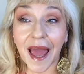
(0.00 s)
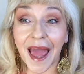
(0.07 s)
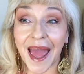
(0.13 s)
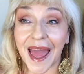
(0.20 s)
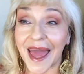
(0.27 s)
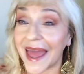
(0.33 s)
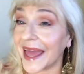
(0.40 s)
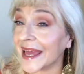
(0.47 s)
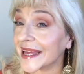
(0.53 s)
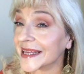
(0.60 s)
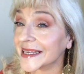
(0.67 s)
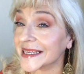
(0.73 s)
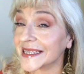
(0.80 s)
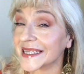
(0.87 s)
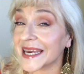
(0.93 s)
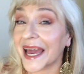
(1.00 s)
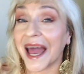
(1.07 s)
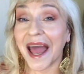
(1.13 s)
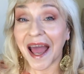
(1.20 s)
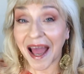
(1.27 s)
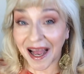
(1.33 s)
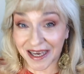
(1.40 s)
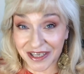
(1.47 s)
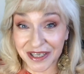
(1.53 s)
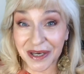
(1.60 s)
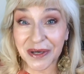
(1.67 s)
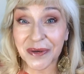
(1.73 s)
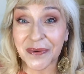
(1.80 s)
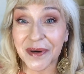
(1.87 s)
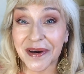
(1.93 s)
And I'll
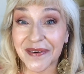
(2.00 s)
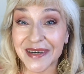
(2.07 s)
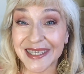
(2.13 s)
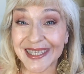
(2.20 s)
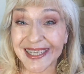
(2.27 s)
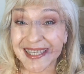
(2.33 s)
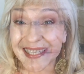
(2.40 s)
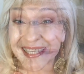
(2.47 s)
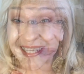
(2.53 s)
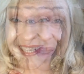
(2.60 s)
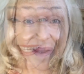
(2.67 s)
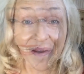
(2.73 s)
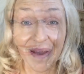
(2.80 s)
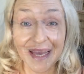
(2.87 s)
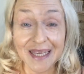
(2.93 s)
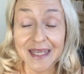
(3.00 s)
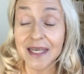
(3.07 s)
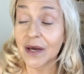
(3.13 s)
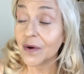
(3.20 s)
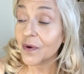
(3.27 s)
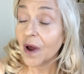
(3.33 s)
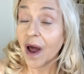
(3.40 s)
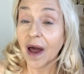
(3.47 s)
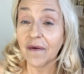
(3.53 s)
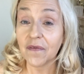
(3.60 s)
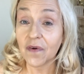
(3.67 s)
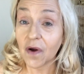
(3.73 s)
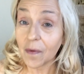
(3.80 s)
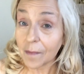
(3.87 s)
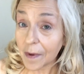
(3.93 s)
show you how I did it. Okay guys, so
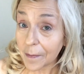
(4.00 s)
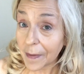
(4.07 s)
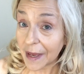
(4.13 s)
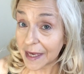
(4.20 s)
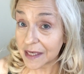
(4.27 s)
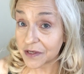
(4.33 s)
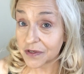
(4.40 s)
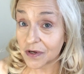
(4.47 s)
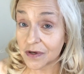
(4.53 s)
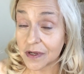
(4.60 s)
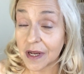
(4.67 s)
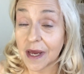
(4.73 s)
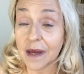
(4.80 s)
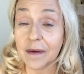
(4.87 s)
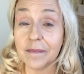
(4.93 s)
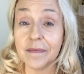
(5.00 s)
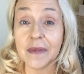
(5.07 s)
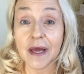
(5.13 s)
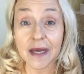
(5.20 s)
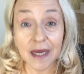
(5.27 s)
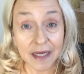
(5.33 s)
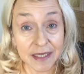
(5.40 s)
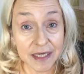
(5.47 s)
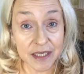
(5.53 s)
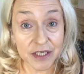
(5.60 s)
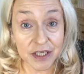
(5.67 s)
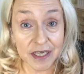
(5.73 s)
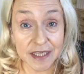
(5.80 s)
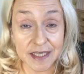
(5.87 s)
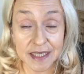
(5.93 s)
I've got my base on, like I
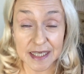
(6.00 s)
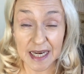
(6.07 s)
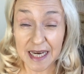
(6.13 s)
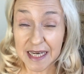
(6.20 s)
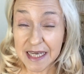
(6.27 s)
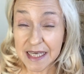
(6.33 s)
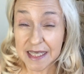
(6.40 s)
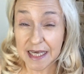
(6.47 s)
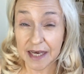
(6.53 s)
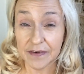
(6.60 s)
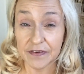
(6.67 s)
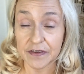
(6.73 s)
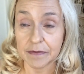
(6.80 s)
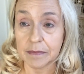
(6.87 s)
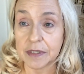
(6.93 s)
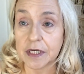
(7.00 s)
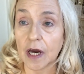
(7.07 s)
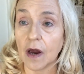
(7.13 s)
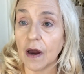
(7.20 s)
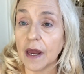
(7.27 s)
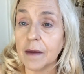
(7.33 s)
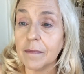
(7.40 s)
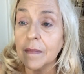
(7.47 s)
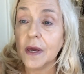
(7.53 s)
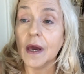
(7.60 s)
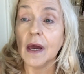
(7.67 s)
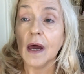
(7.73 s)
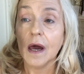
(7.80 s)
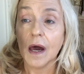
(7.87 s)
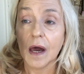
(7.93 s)
did yesterday to save some time.
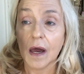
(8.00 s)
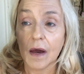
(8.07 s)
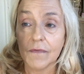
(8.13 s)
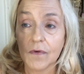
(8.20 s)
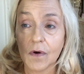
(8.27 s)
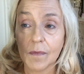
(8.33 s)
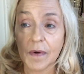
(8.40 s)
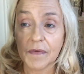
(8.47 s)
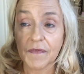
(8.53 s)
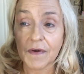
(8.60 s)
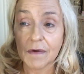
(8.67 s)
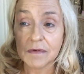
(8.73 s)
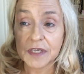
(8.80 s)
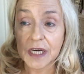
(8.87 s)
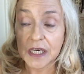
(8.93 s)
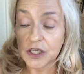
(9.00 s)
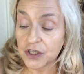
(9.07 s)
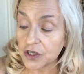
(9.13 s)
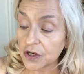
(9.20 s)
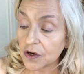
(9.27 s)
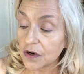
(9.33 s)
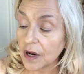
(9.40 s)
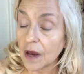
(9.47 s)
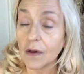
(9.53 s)
I've got my foundation on.